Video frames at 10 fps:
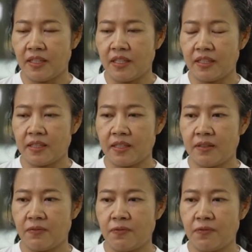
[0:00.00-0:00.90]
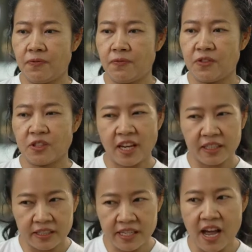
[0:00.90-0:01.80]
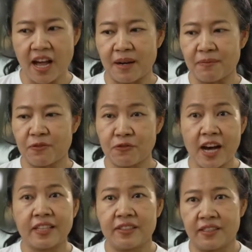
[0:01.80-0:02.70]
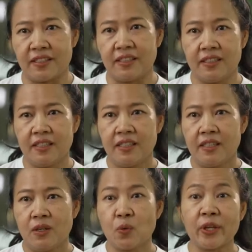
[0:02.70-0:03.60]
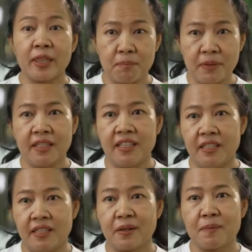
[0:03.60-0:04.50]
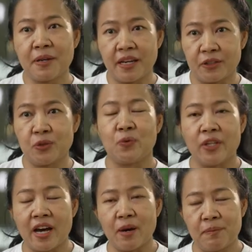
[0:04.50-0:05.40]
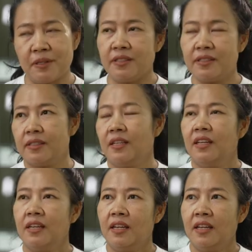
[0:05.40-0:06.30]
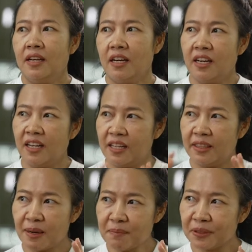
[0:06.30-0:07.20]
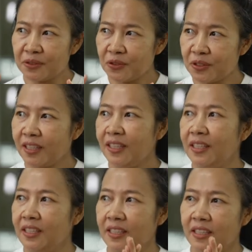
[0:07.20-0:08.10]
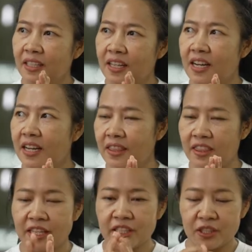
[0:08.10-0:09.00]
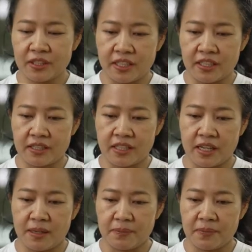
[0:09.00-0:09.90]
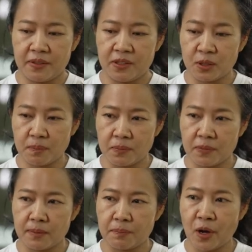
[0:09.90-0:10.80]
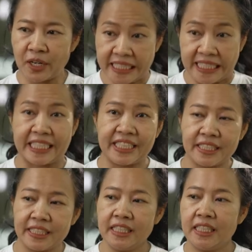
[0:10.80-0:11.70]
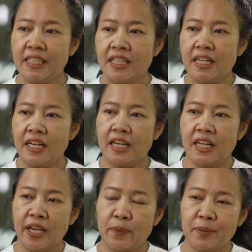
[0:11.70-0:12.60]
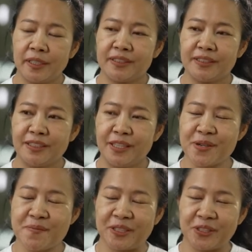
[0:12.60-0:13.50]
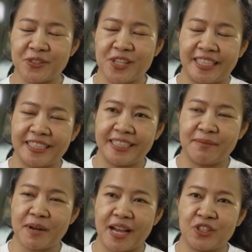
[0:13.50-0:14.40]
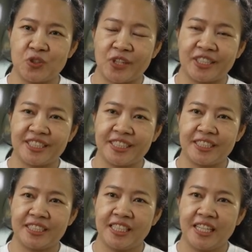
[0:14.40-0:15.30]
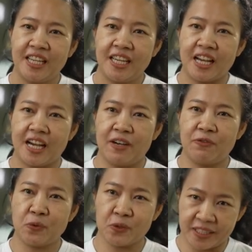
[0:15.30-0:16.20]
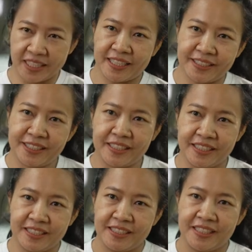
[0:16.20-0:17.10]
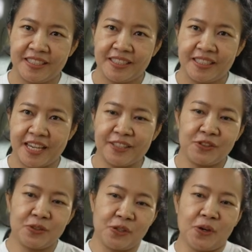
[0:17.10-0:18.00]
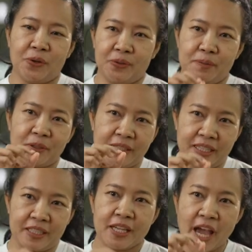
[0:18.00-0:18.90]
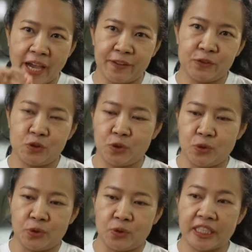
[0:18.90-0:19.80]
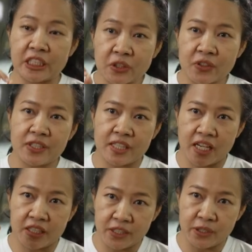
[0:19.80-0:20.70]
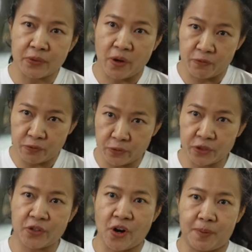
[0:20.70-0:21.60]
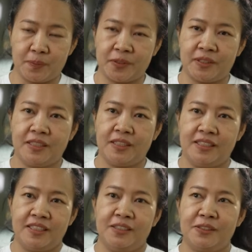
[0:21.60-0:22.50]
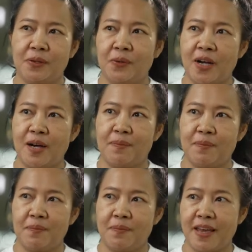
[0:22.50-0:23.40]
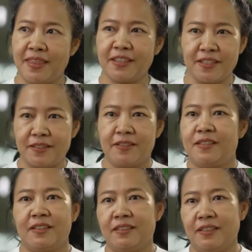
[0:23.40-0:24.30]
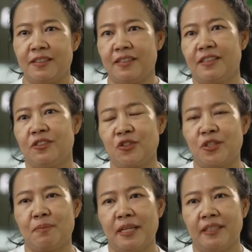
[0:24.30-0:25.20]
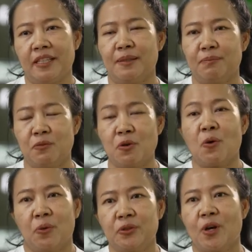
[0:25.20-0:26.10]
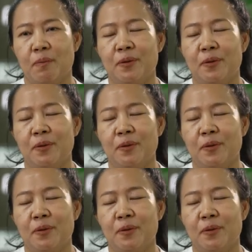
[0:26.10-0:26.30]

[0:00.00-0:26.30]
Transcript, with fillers: is 10 times faster with bees compared to without bees. Uh, number three, I think it's um, the, the pollinator uh, helping human society by strengthening uh, food security. As you know, the pollinator helps to increase a yield of food crops. So um, I think this is the, the, the three main um, roles of